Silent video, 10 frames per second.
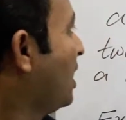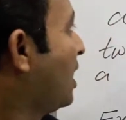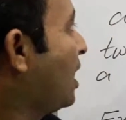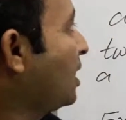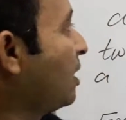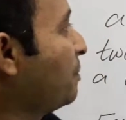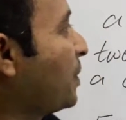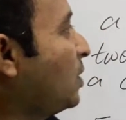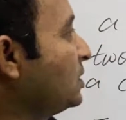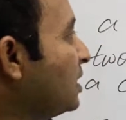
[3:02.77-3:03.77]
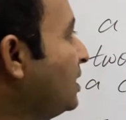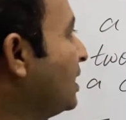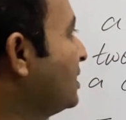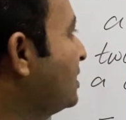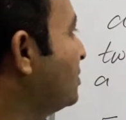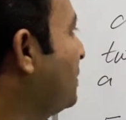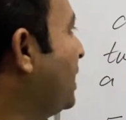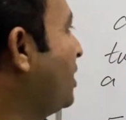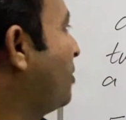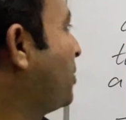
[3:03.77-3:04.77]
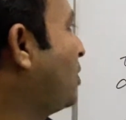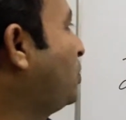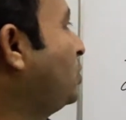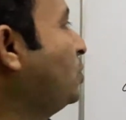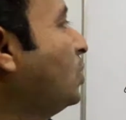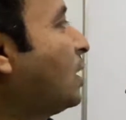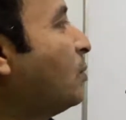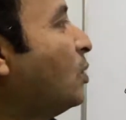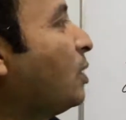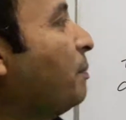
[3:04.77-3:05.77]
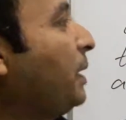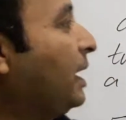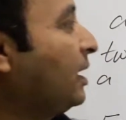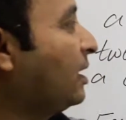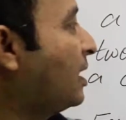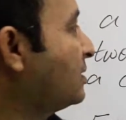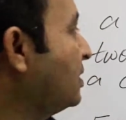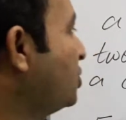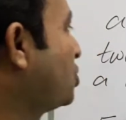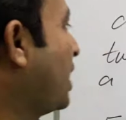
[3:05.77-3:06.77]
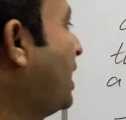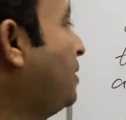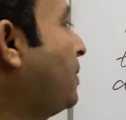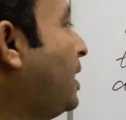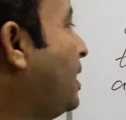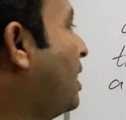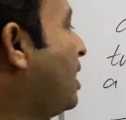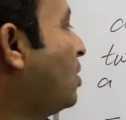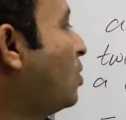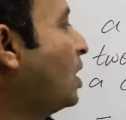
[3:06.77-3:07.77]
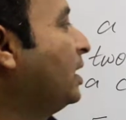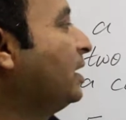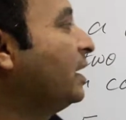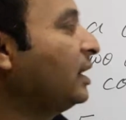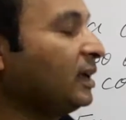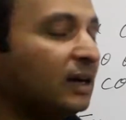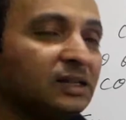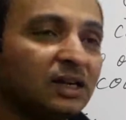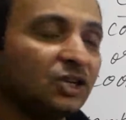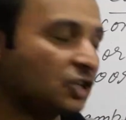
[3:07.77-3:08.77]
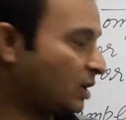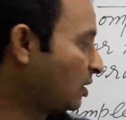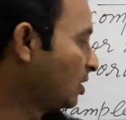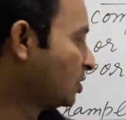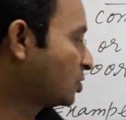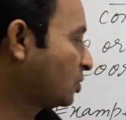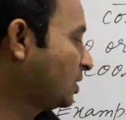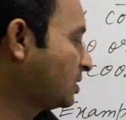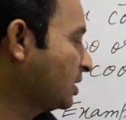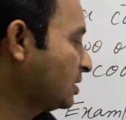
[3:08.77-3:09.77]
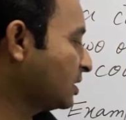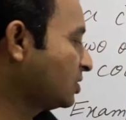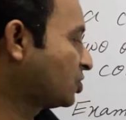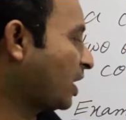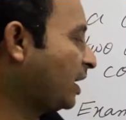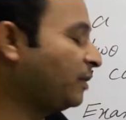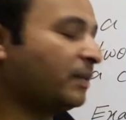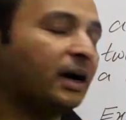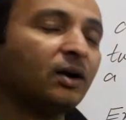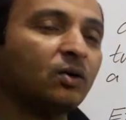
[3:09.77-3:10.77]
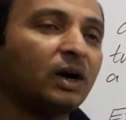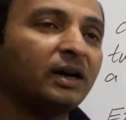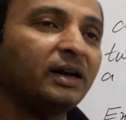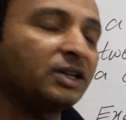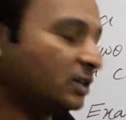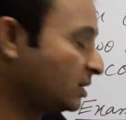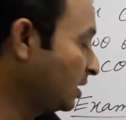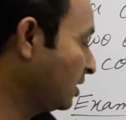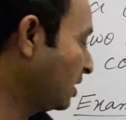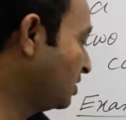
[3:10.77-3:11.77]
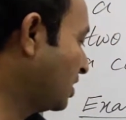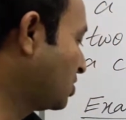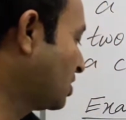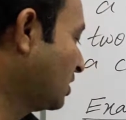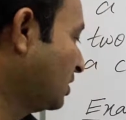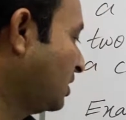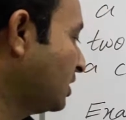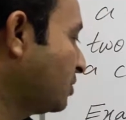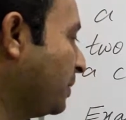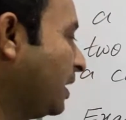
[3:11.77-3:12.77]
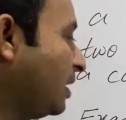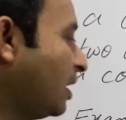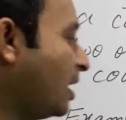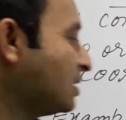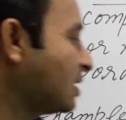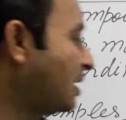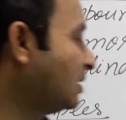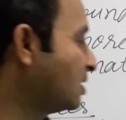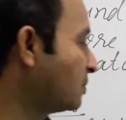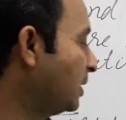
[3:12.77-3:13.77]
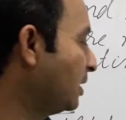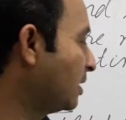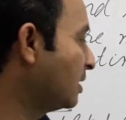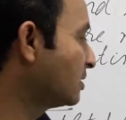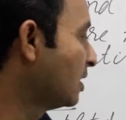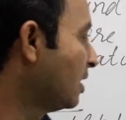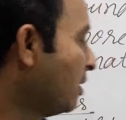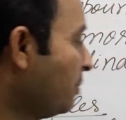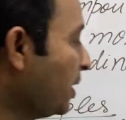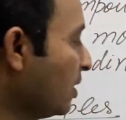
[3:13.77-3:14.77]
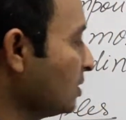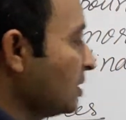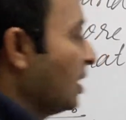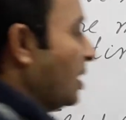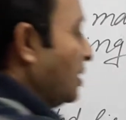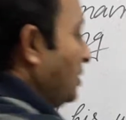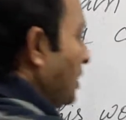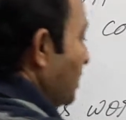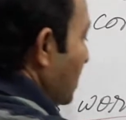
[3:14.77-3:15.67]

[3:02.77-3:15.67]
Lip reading: A compound sentence is made up of two or more main clauses joined by a coordinating conjunction. So this is joined by coordinating conjunction. This main clause and this main clause. Because this